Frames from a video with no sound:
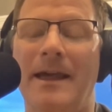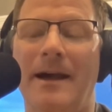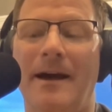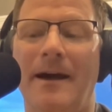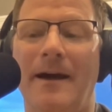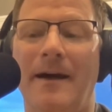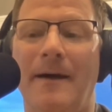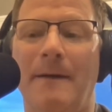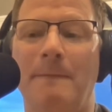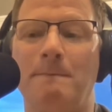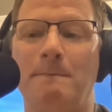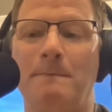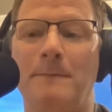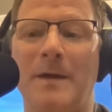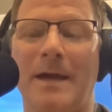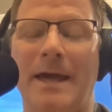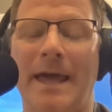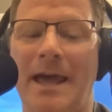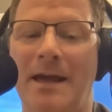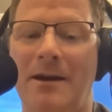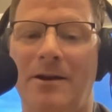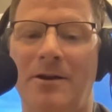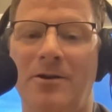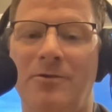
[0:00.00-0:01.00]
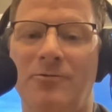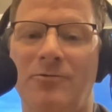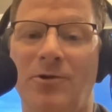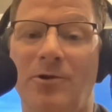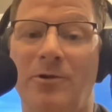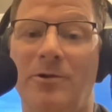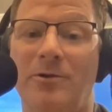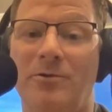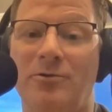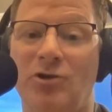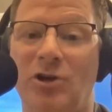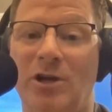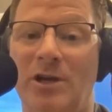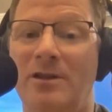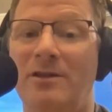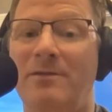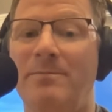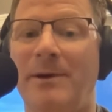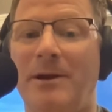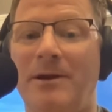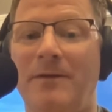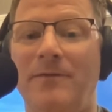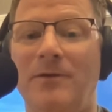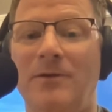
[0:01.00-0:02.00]
You can't control your genes,
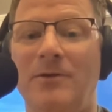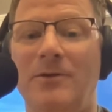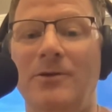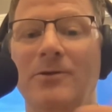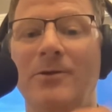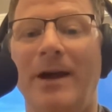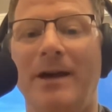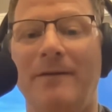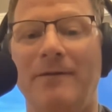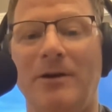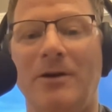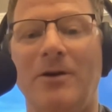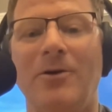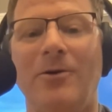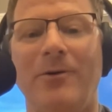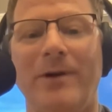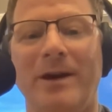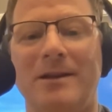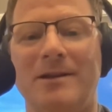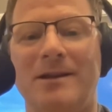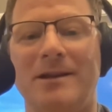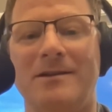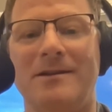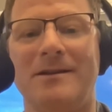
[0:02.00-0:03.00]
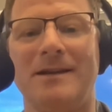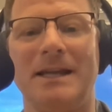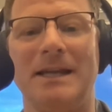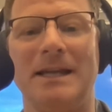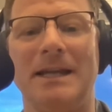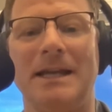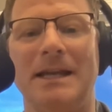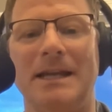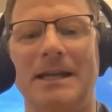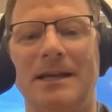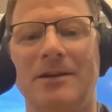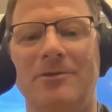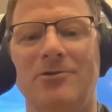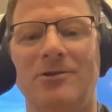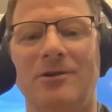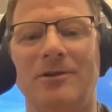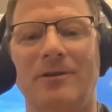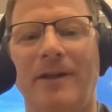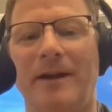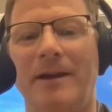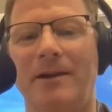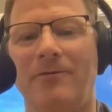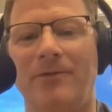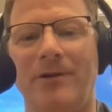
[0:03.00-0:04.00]
but if you do have a coexisting condition
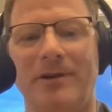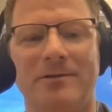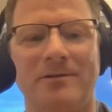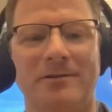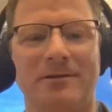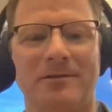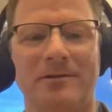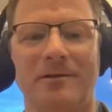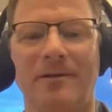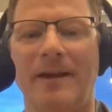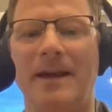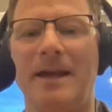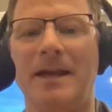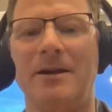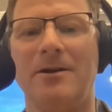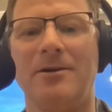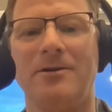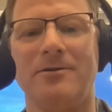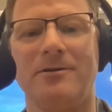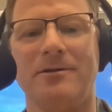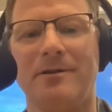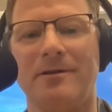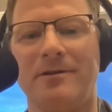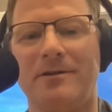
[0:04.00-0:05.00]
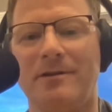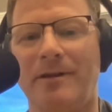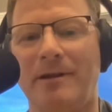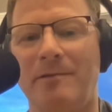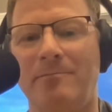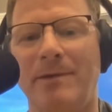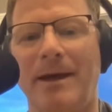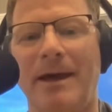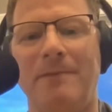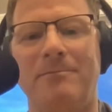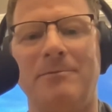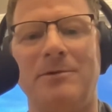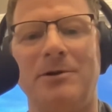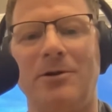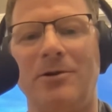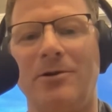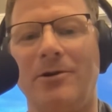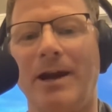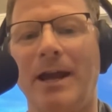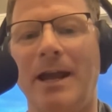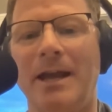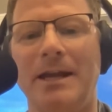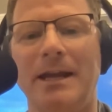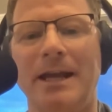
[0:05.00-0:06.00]
like restless leg or sleep apnea
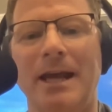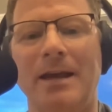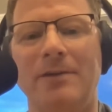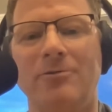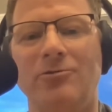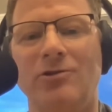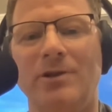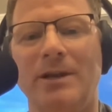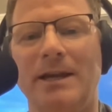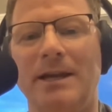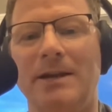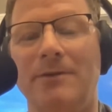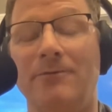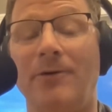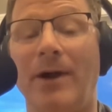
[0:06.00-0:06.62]
or ADHD,